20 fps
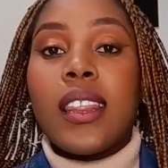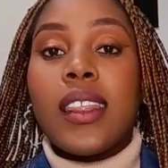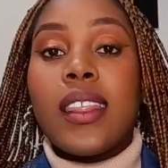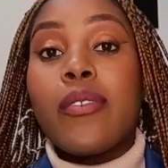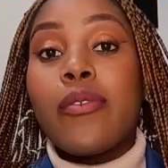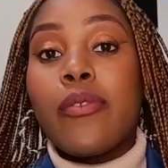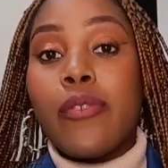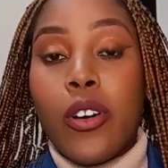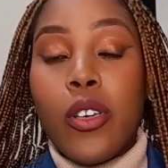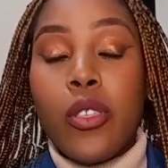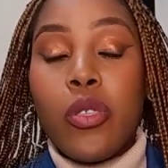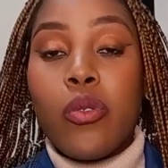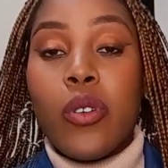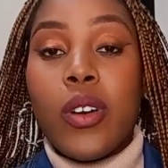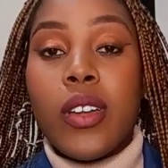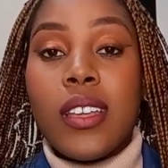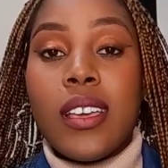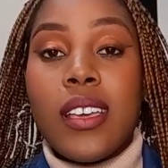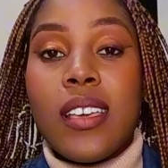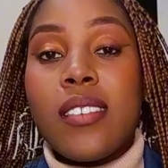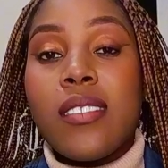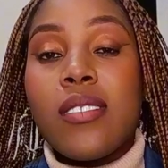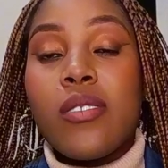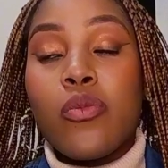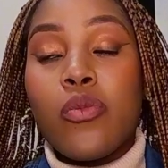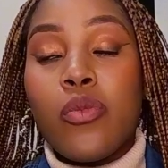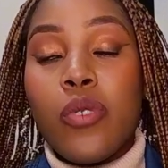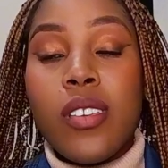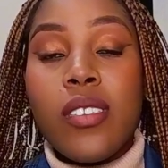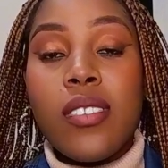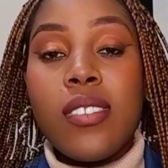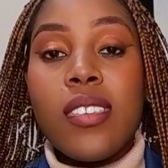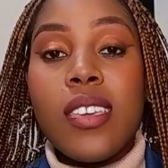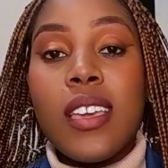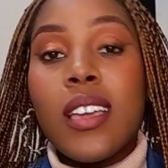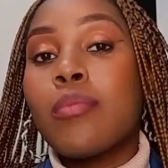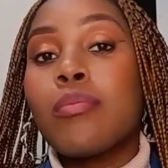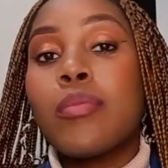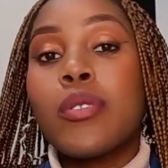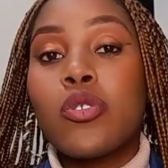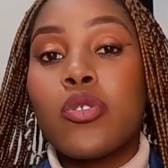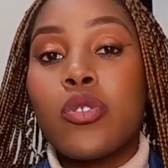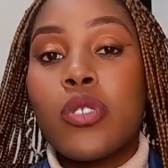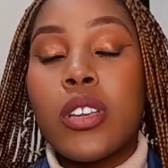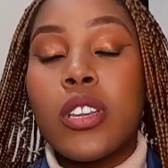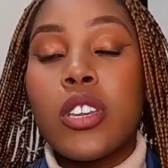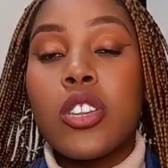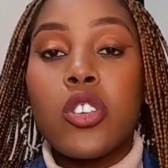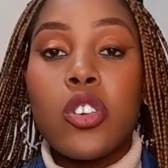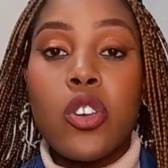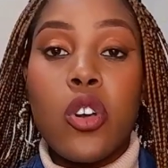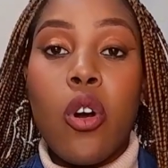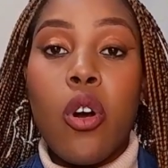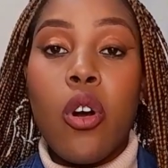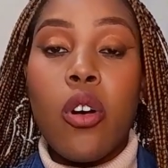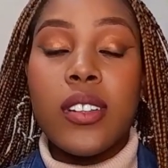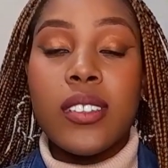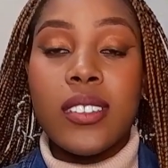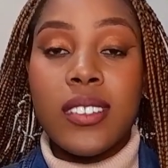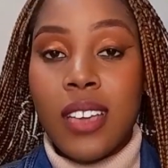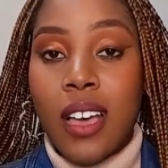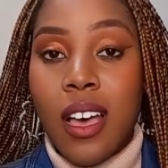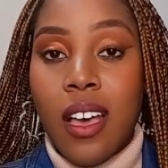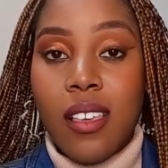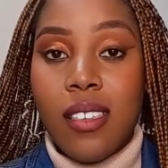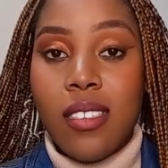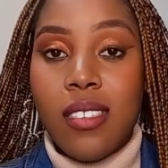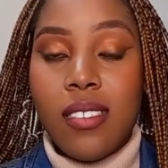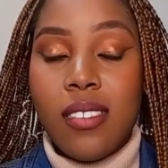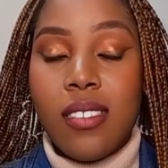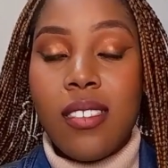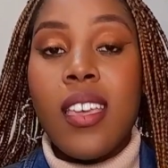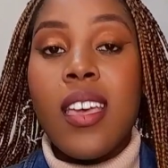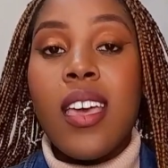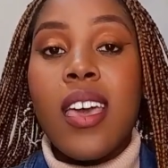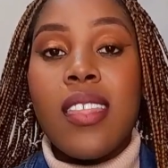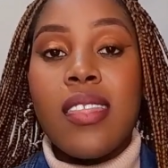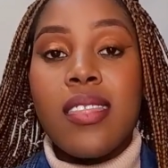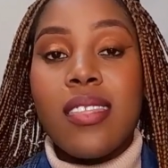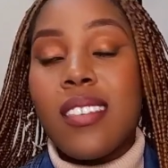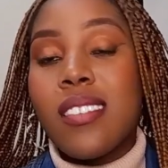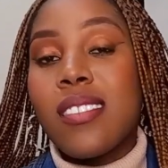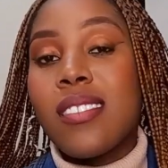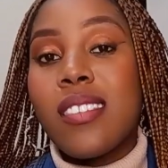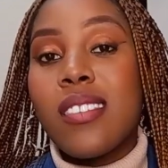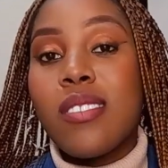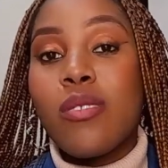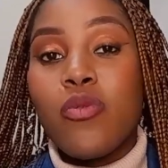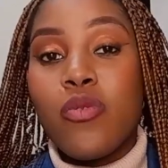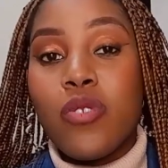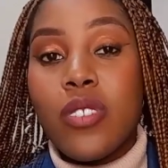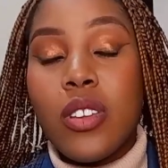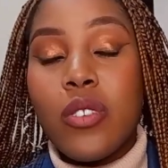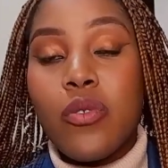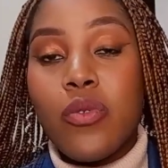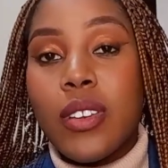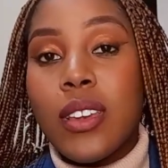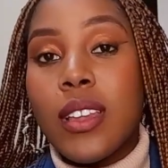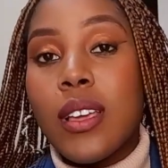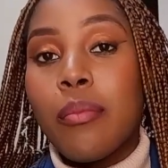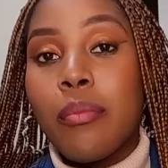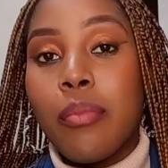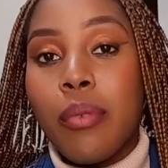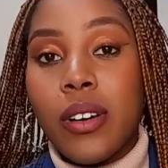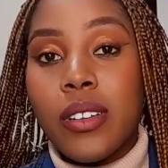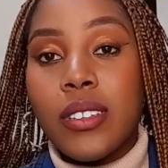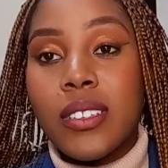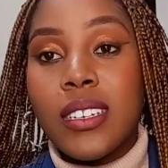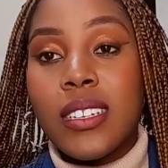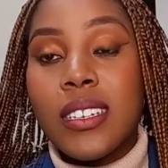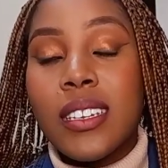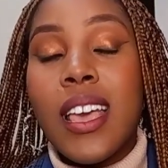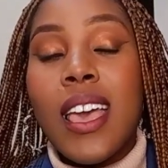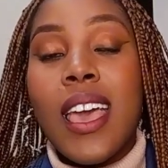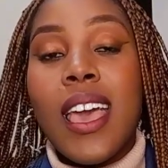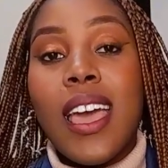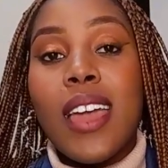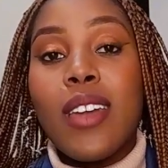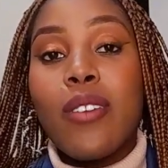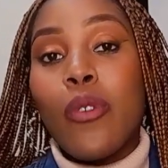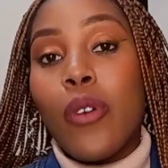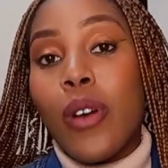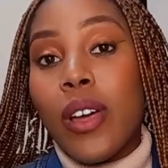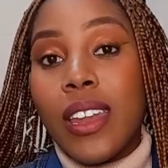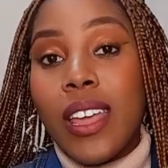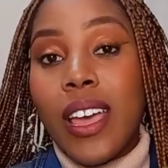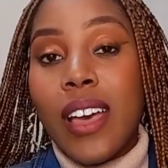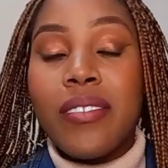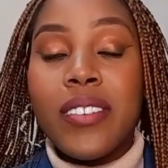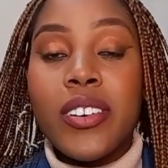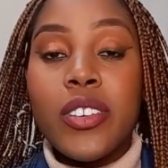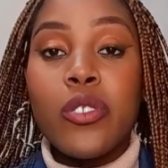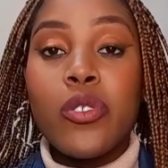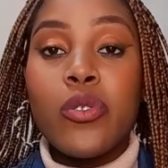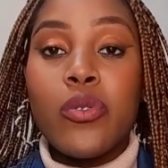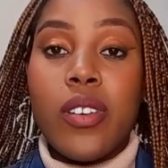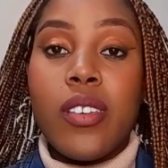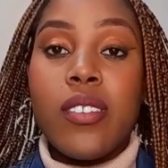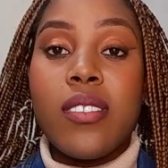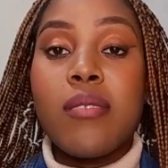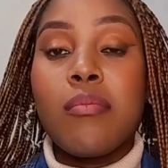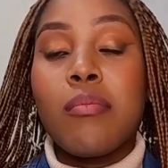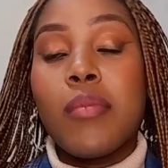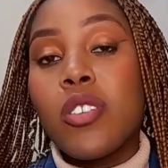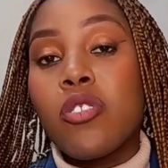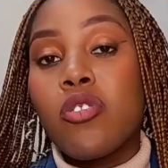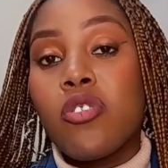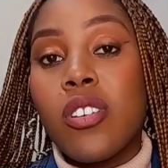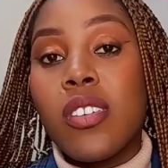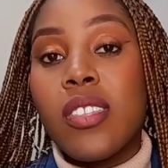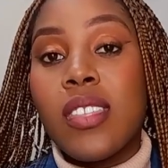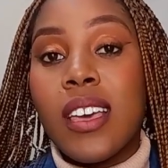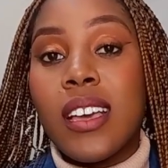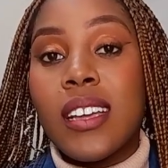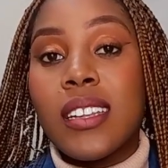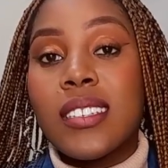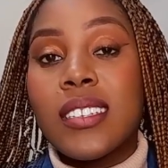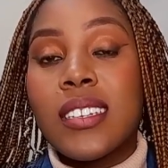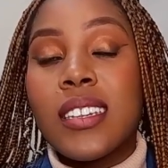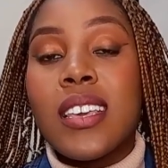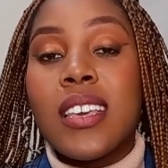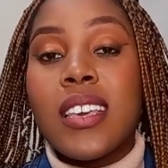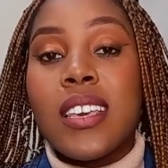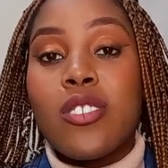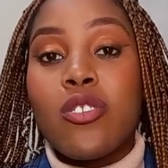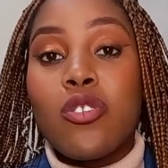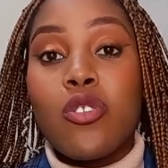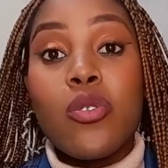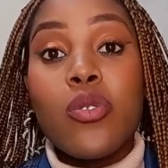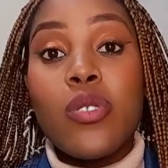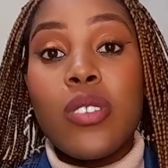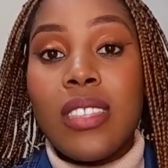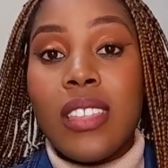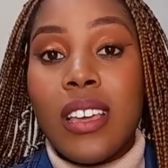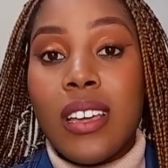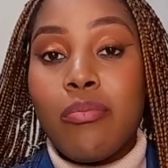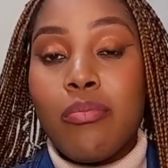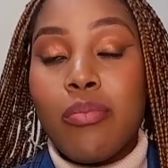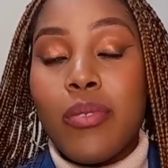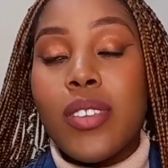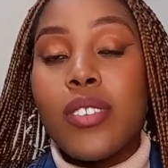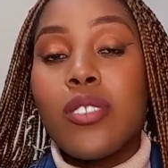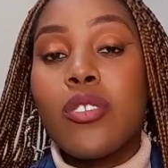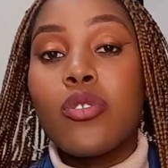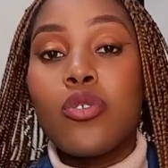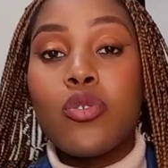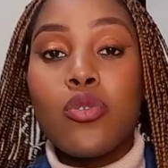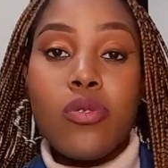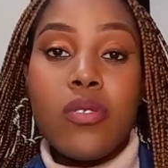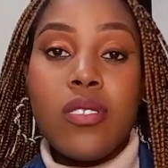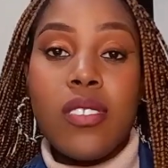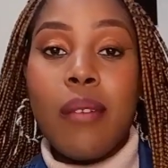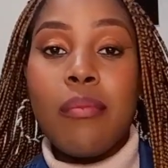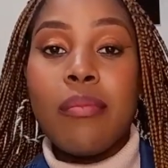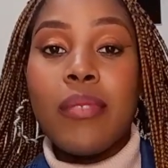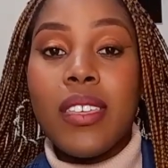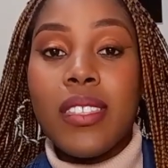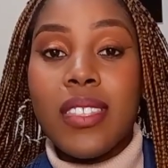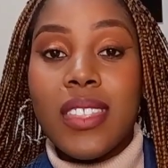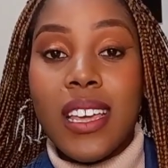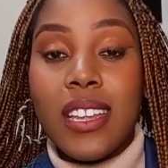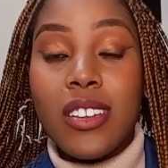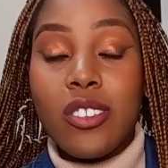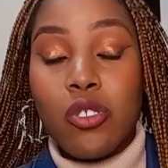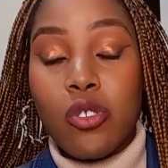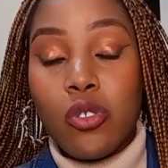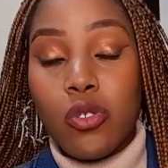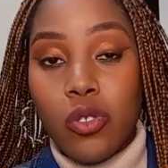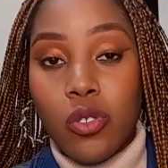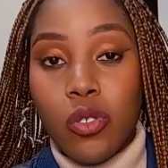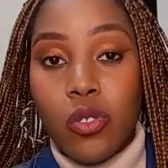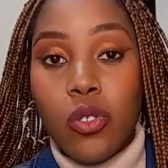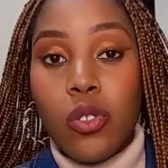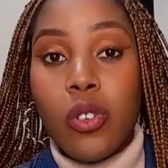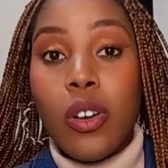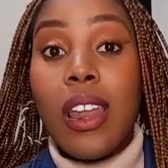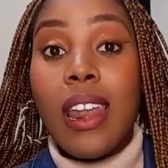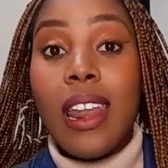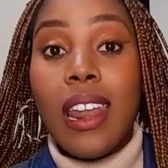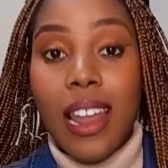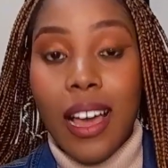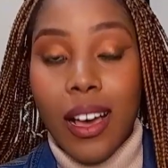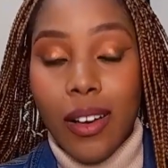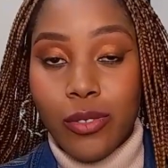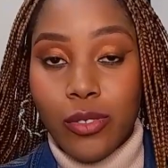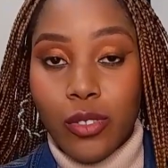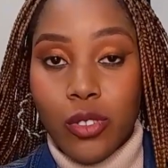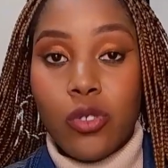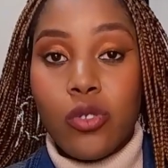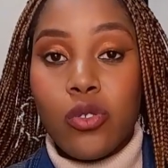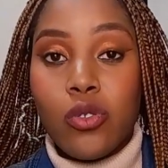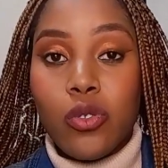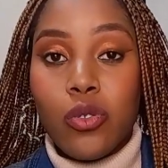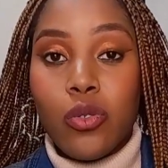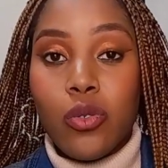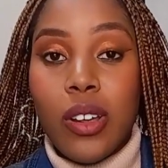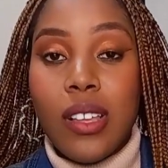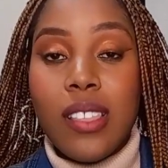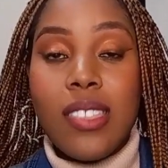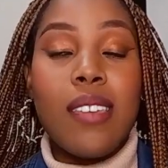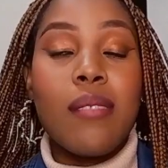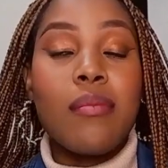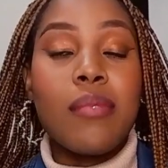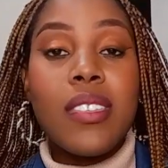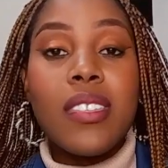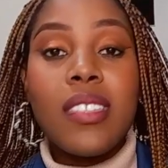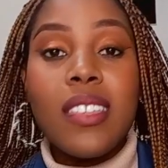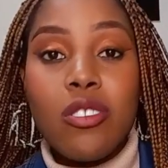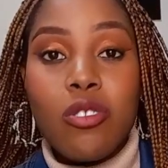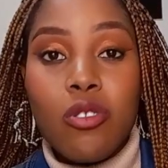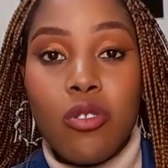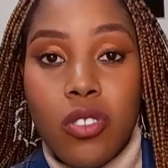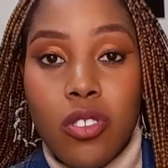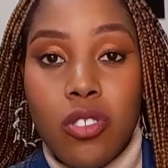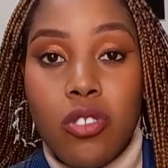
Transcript: The fourth one is rest in between your tasks. This is really, really important. And whenever you rest, make sure that during that break, you do something that you love to do, right? Something that you